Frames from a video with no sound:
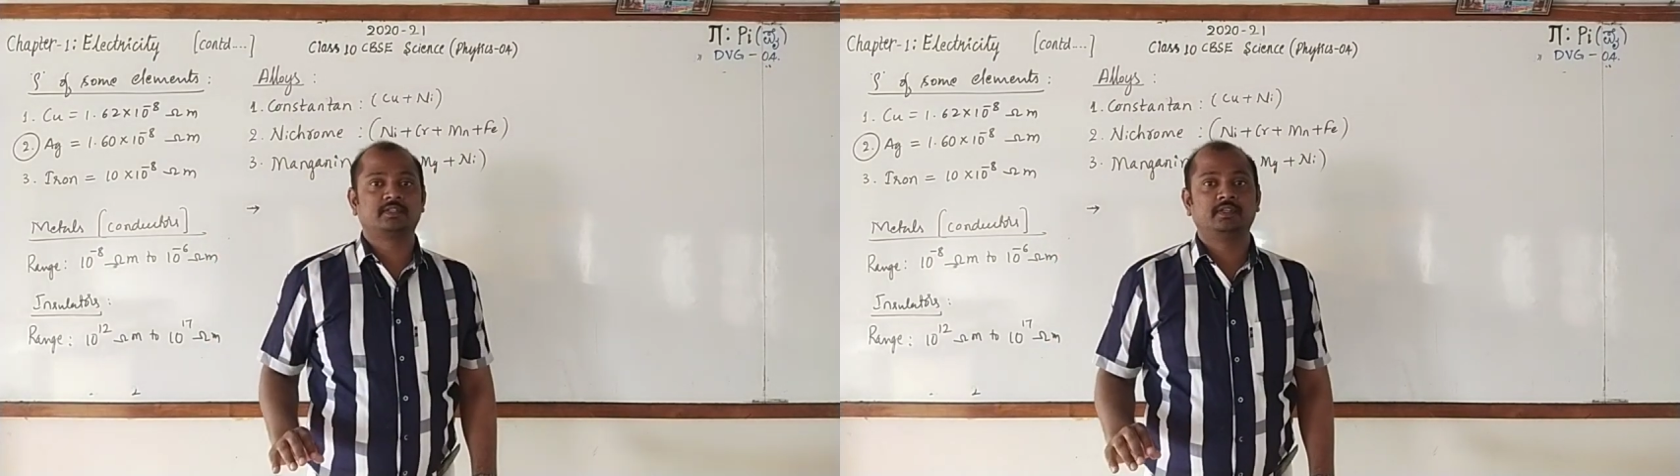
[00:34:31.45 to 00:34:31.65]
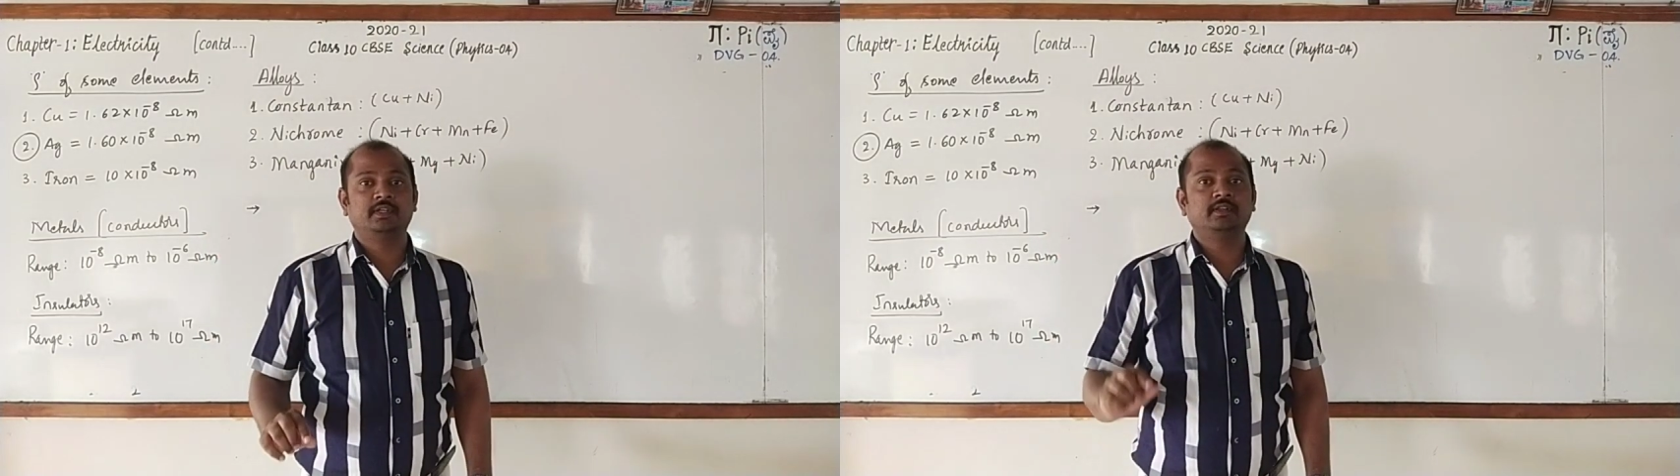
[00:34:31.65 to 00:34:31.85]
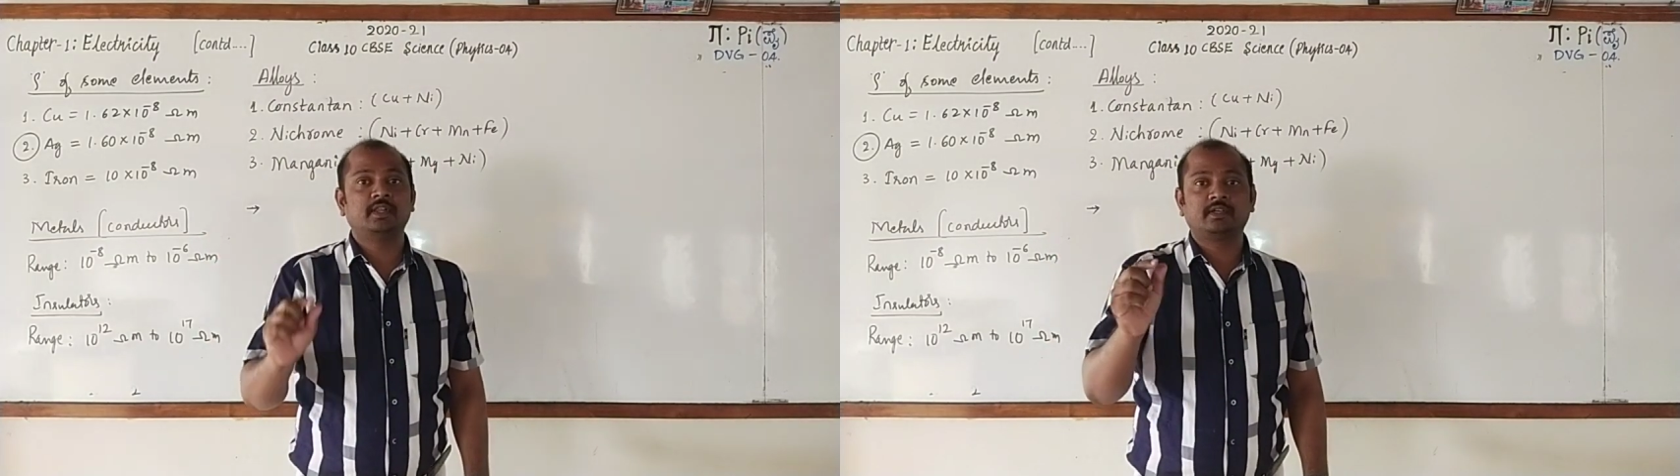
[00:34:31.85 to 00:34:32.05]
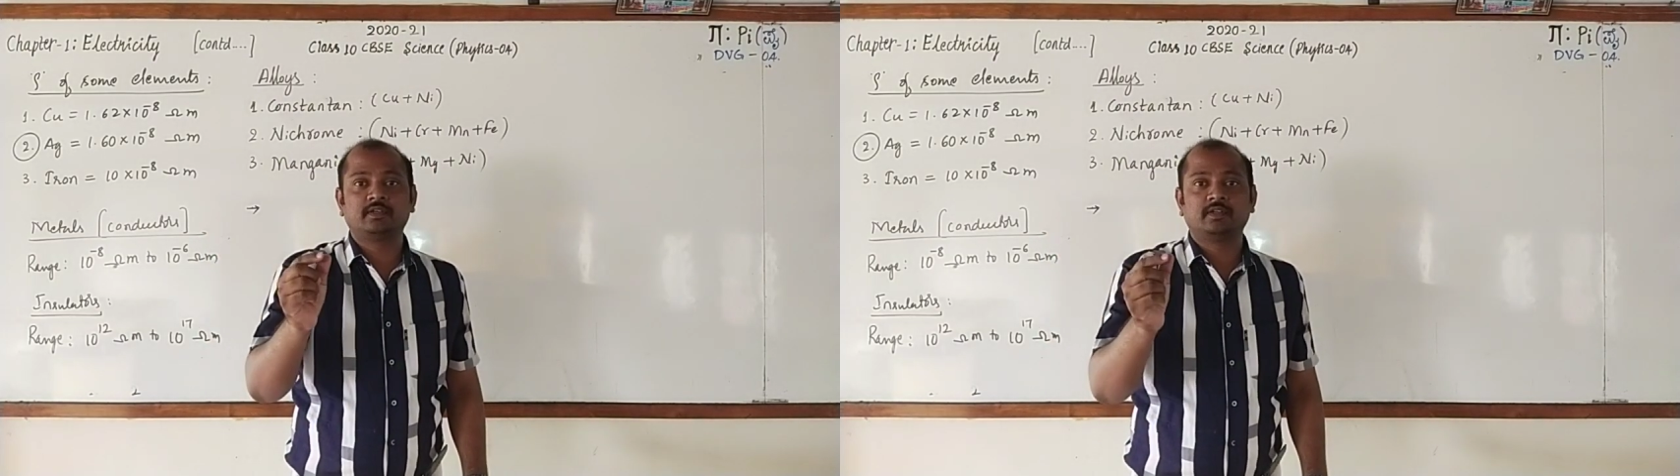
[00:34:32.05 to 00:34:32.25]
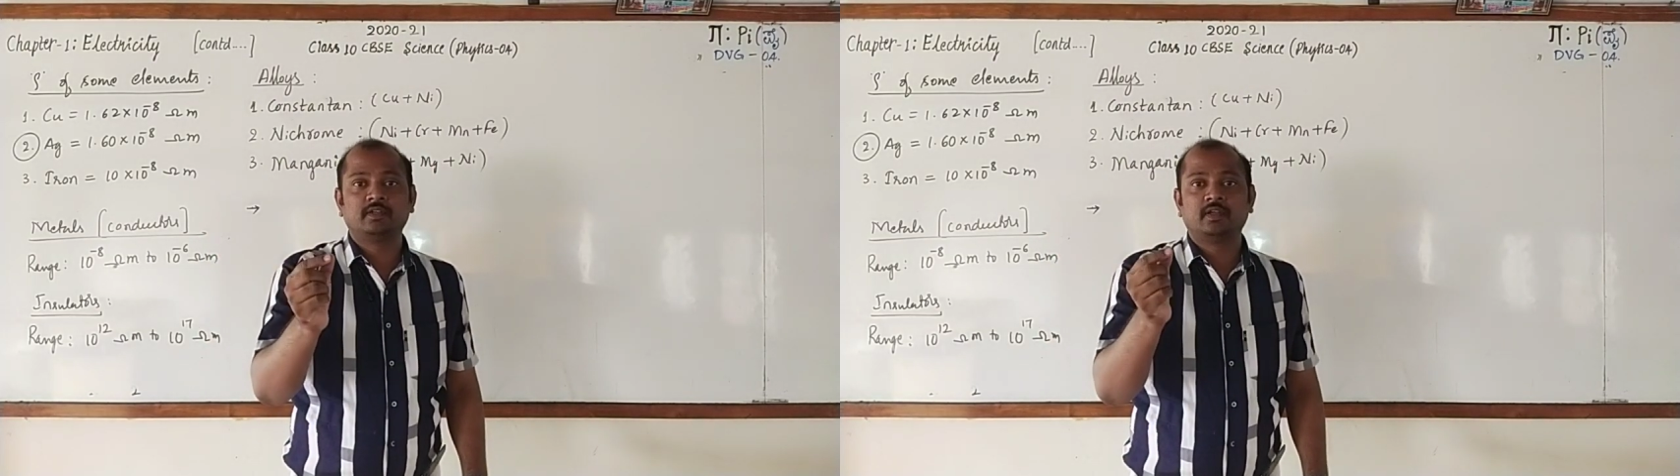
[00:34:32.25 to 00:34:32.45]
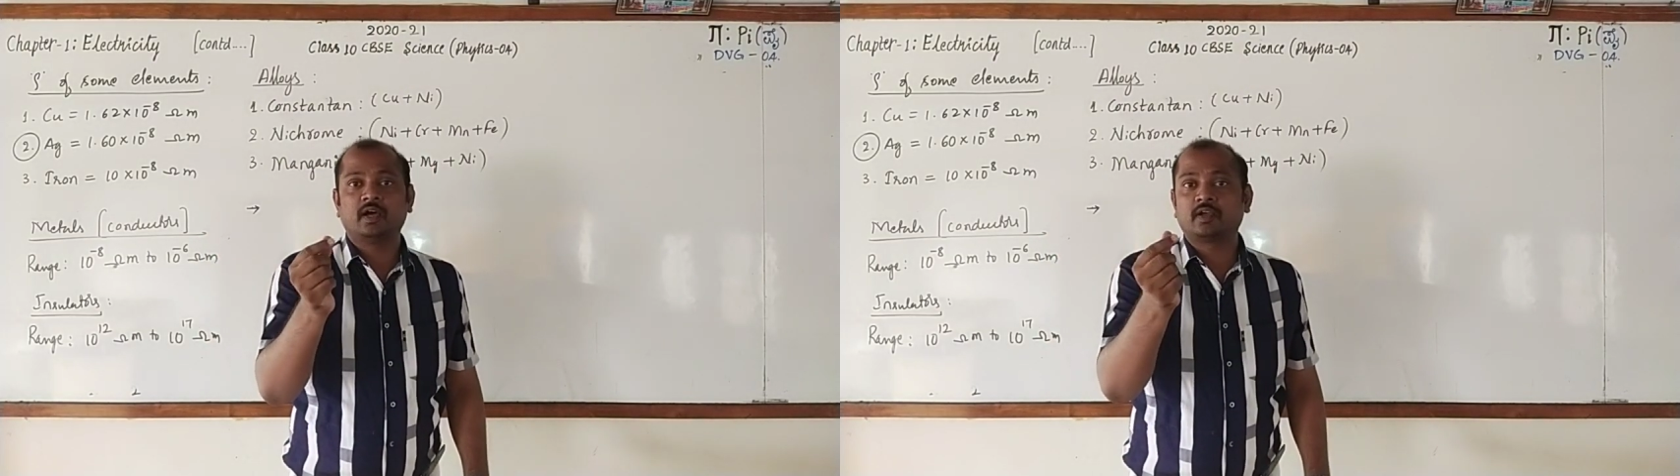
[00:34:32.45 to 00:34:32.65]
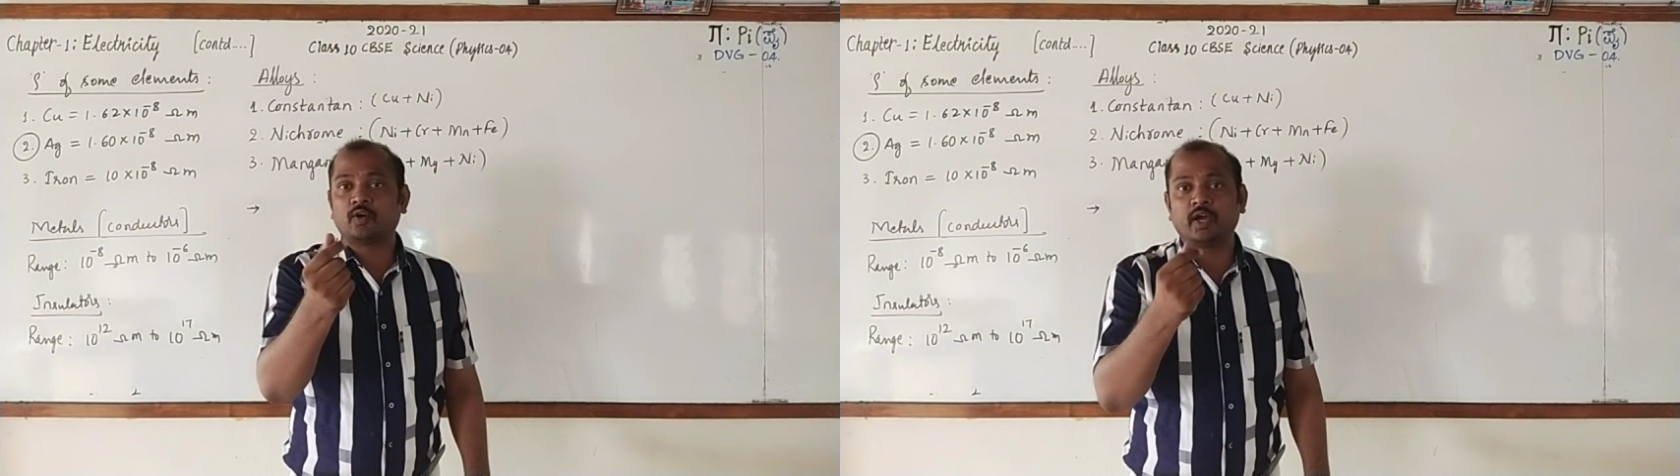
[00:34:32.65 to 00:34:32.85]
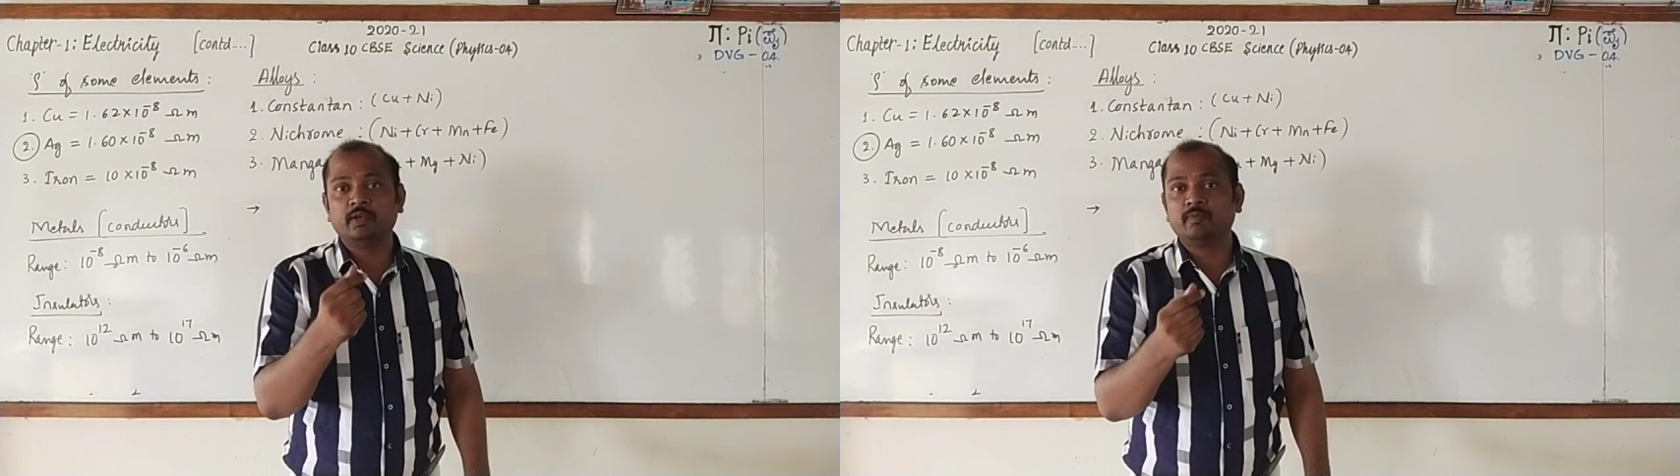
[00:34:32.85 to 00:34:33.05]
in that a
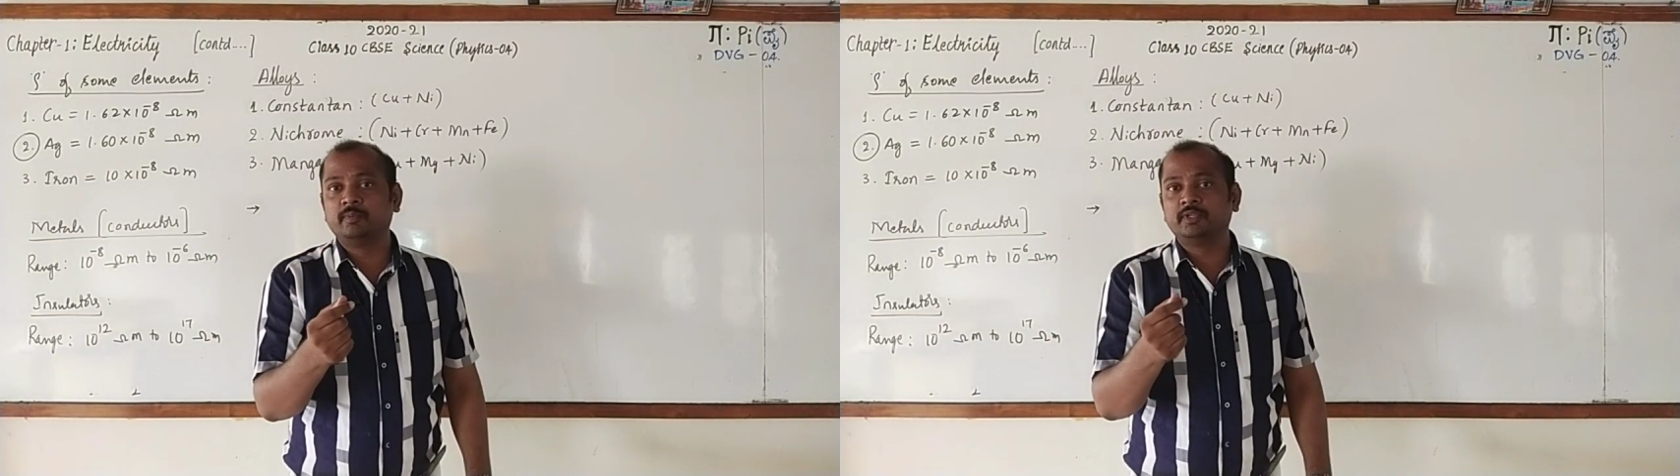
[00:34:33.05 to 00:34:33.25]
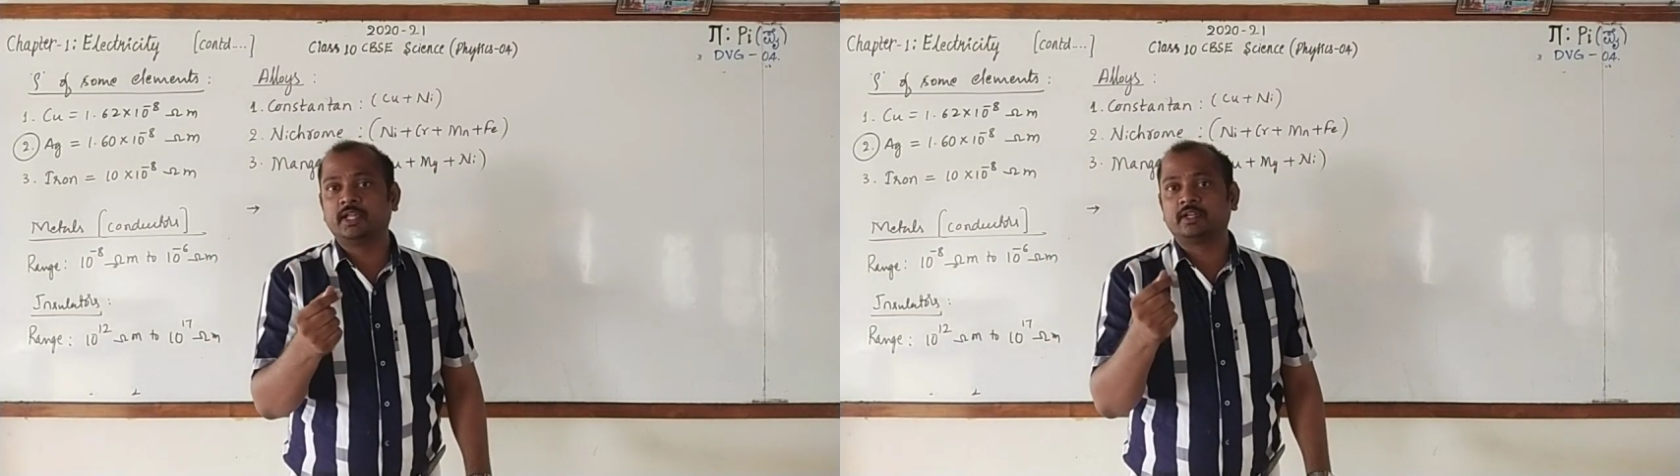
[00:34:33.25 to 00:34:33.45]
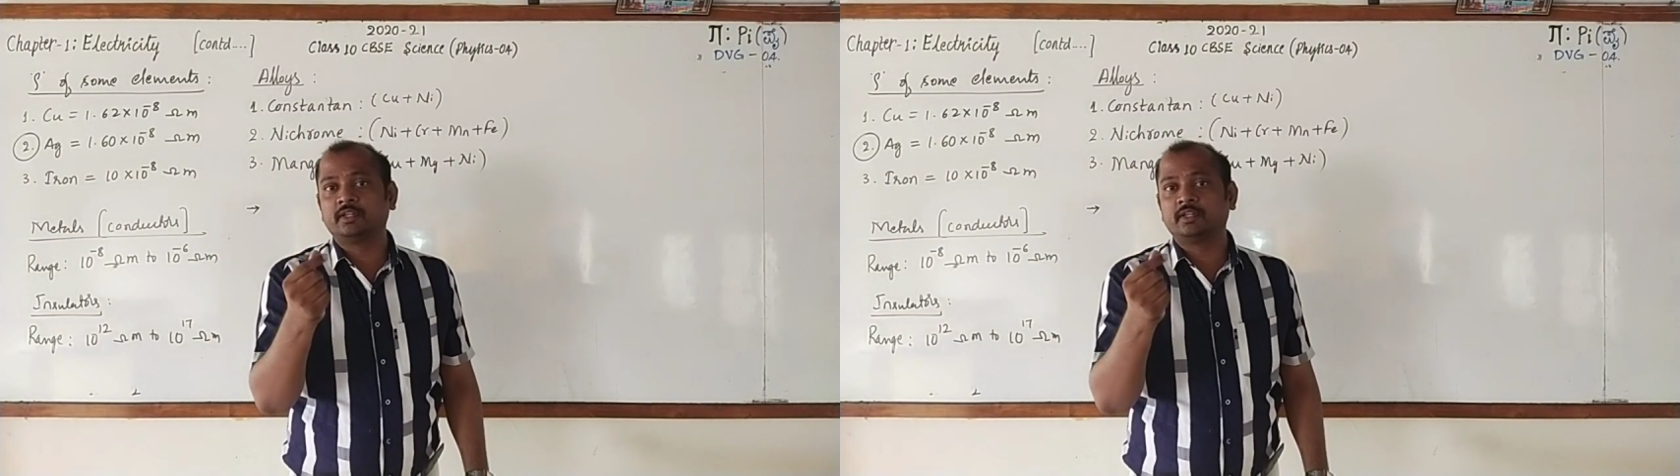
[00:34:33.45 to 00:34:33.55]
coil will be there.